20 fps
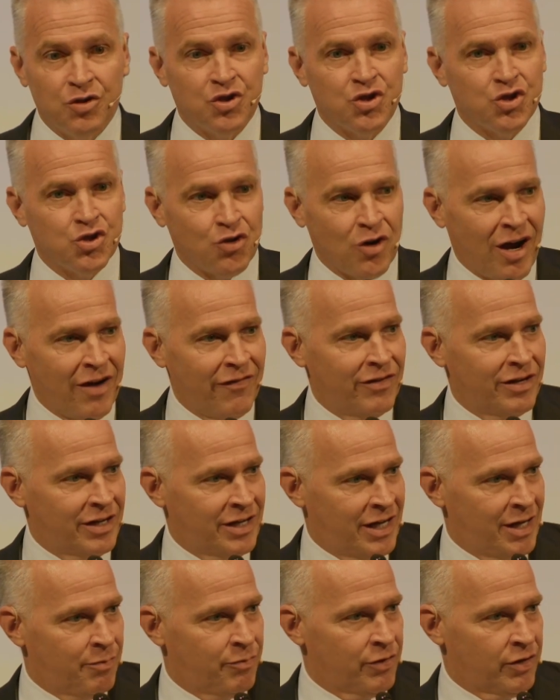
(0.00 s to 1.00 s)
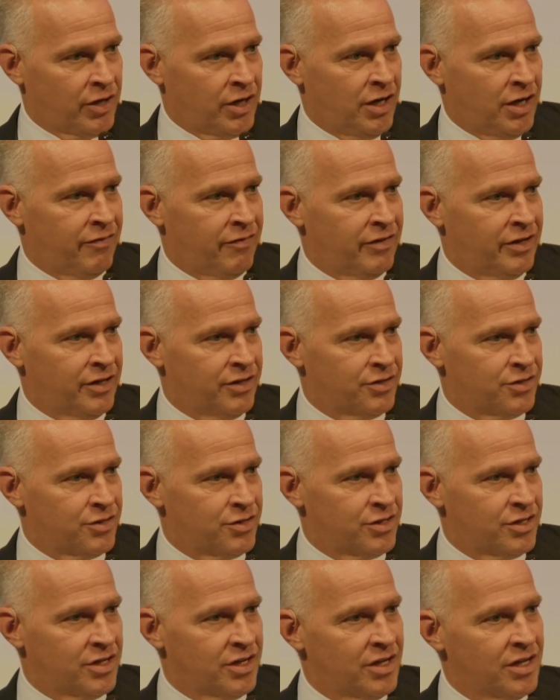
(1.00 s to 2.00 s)
striving to keep their covenants,
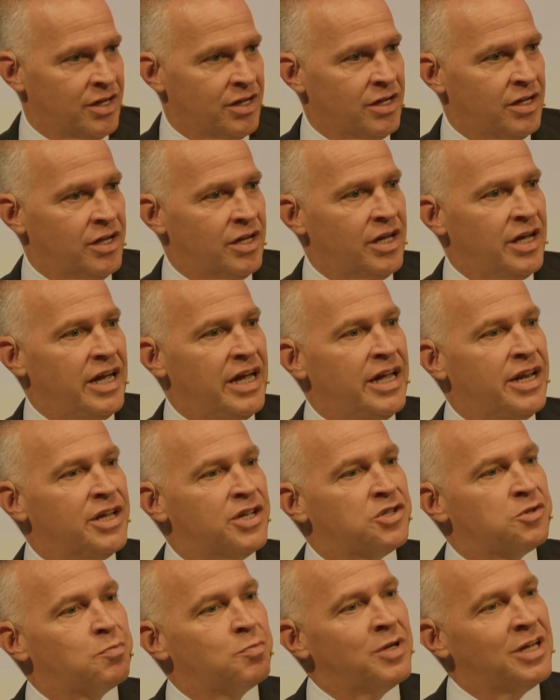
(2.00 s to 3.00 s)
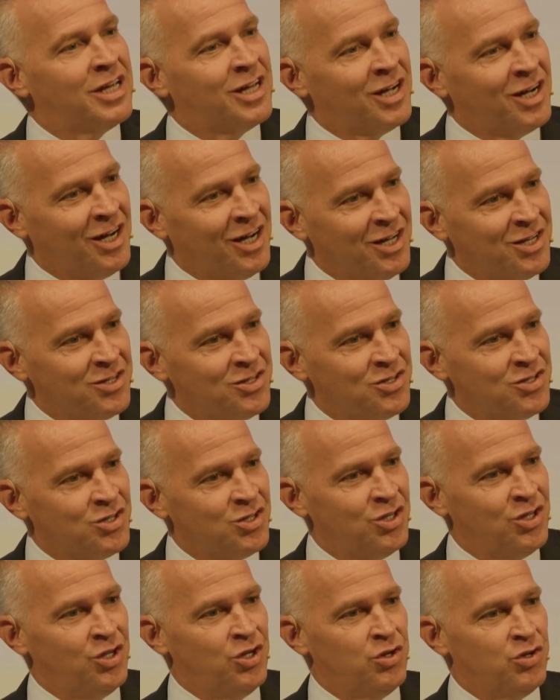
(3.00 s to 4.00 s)
it is because
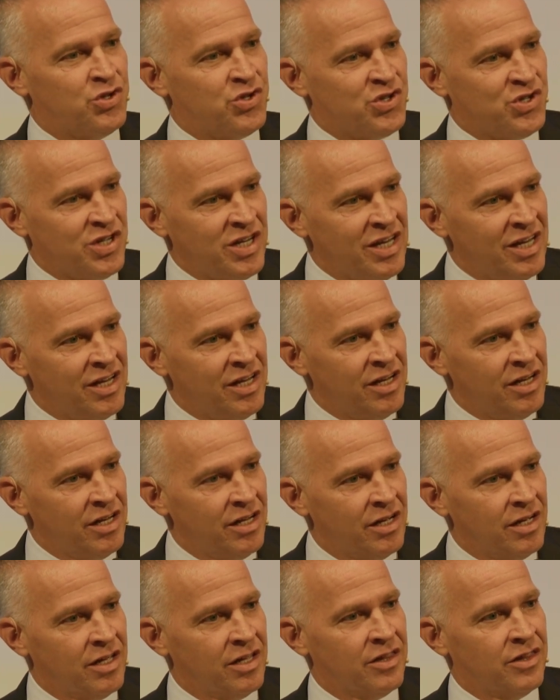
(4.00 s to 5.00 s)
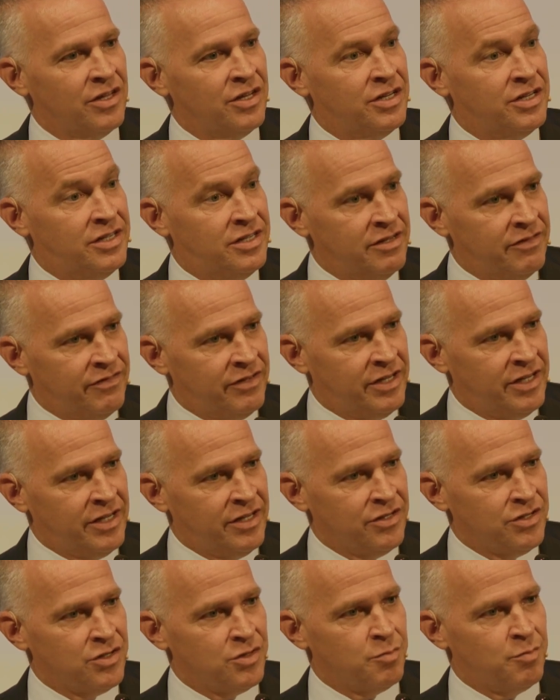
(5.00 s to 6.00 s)
you see the
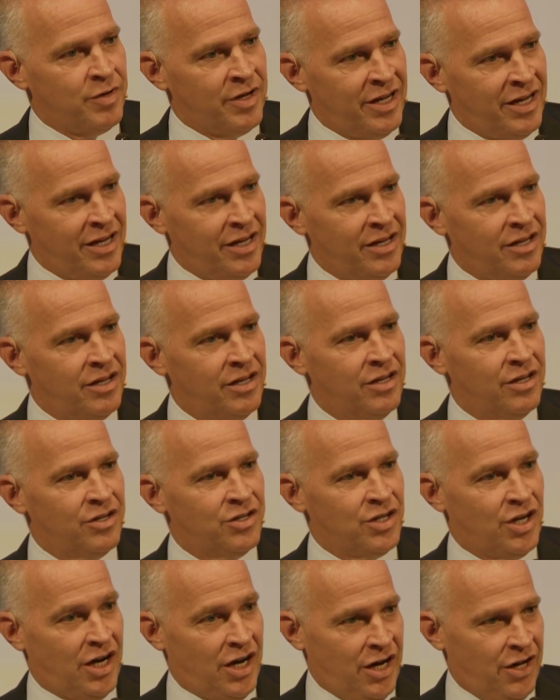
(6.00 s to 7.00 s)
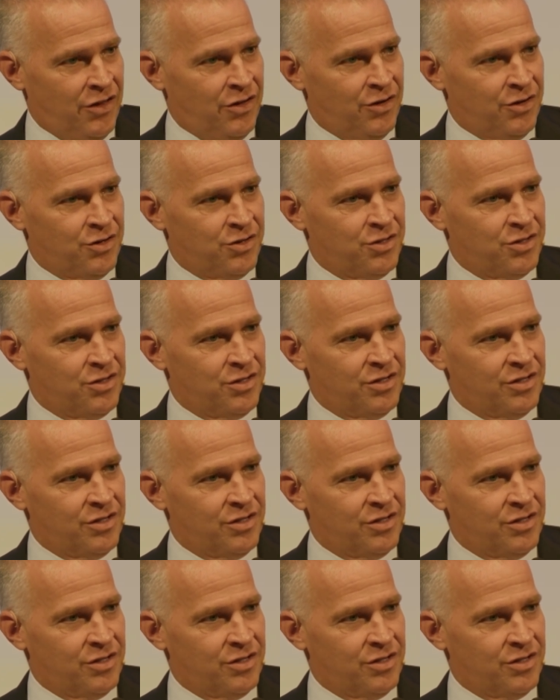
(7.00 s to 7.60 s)
dividends paid to others.